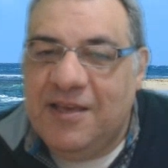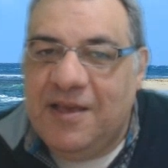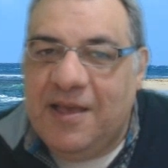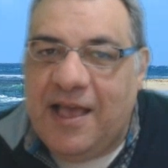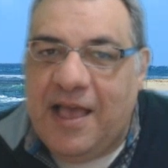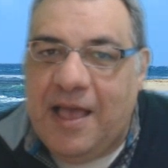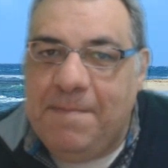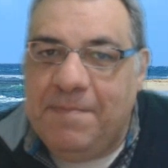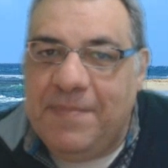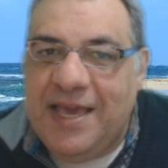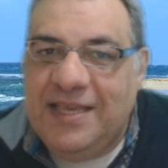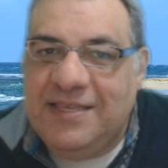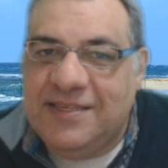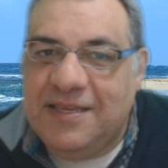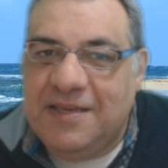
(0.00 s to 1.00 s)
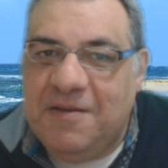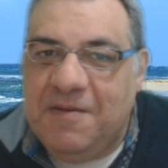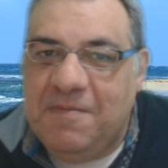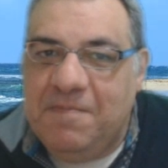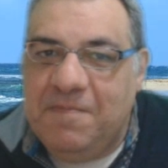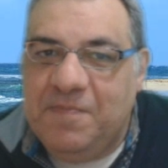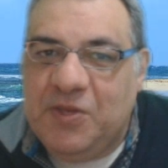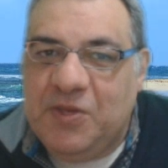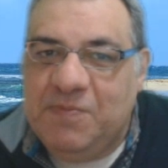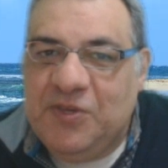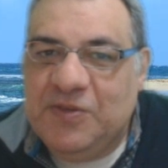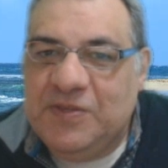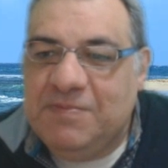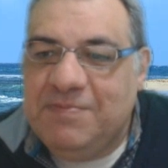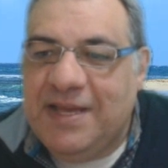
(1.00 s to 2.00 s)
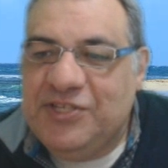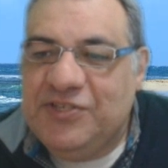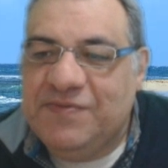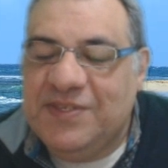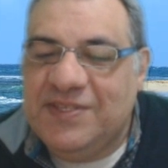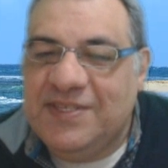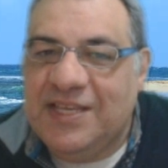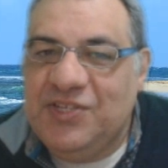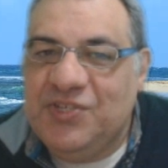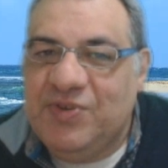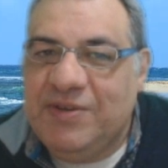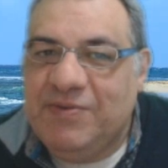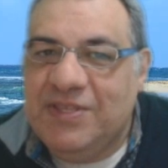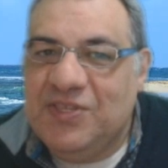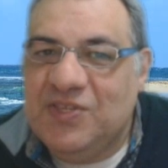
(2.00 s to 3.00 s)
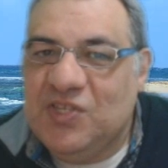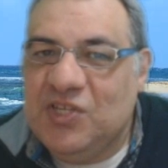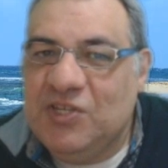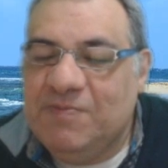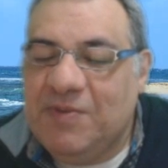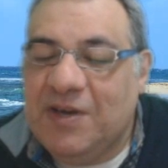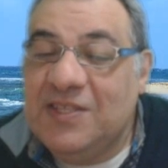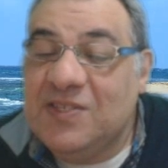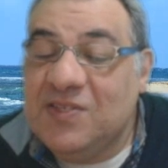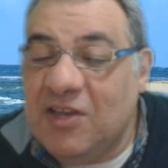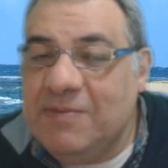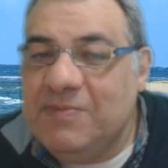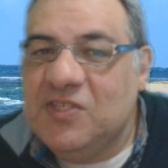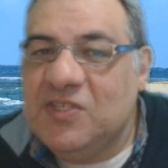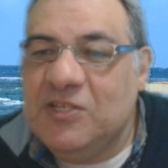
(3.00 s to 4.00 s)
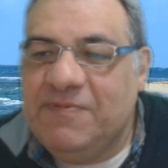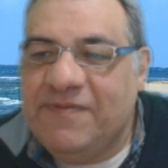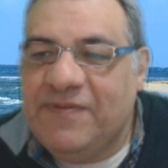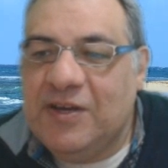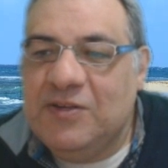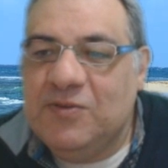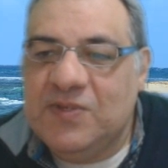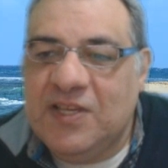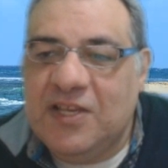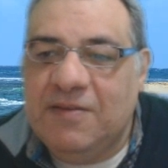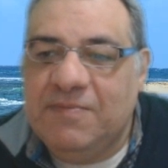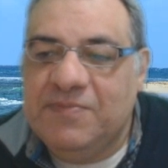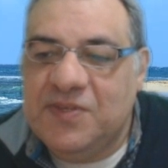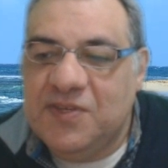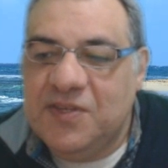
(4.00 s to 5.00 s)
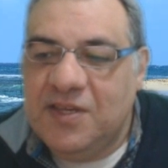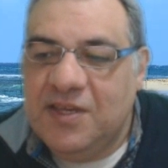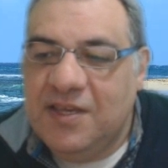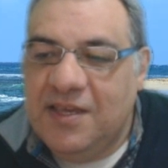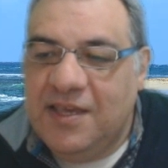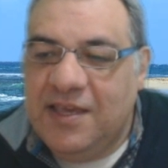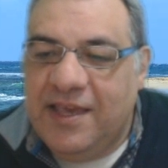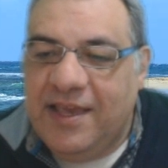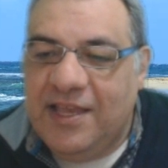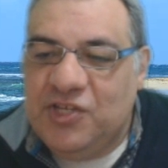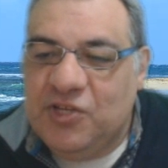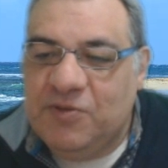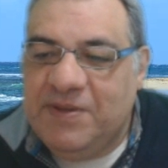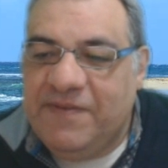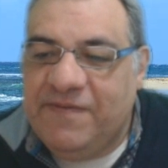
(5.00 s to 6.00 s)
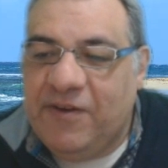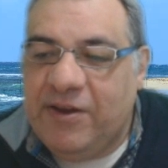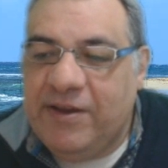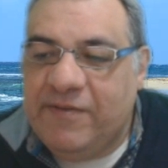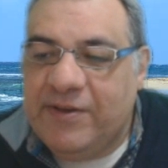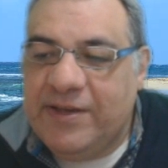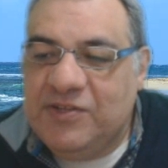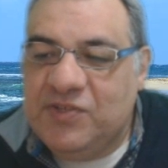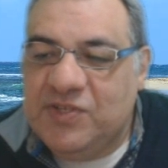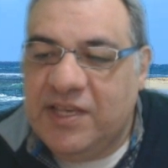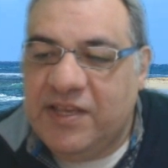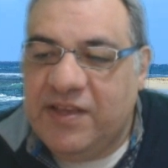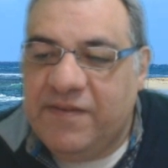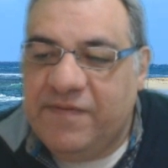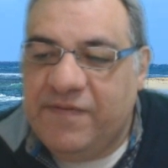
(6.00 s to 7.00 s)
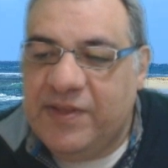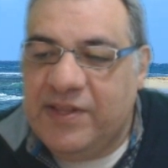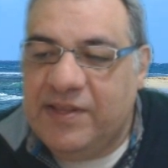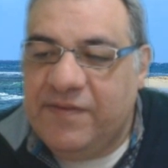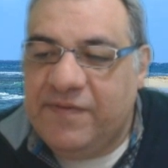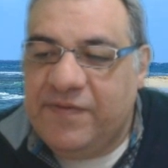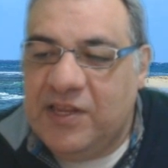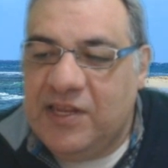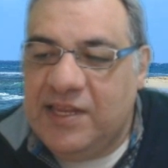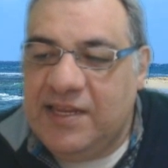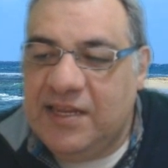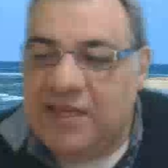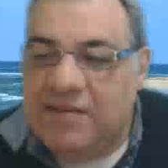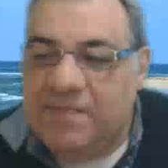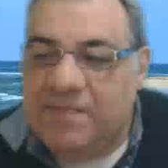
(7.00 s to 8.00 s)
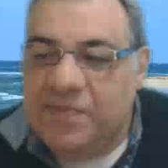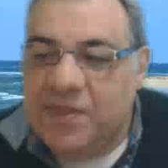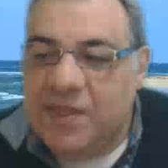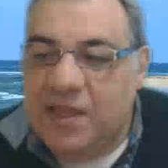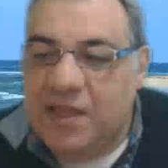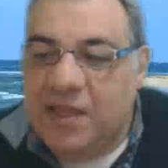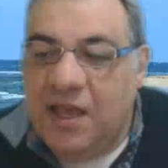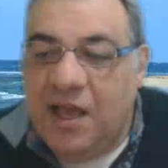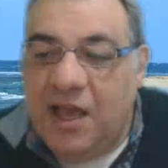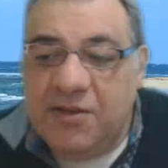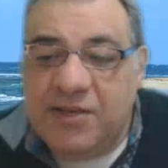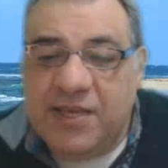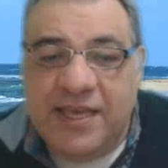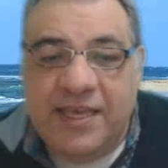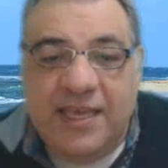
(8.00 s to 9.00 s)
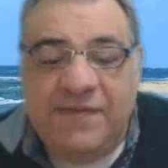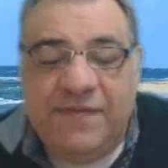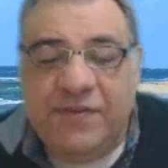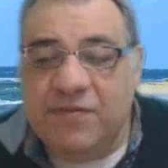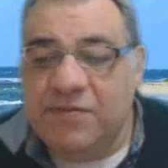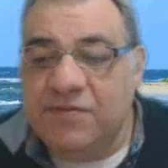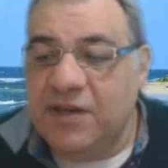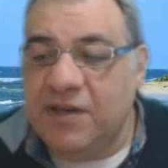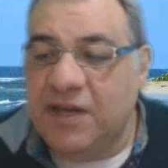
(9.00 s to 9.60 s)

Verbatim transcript: amazing computer match of the century when by the time the super final comes. It should be very, very interesting for Leela. Okay, if you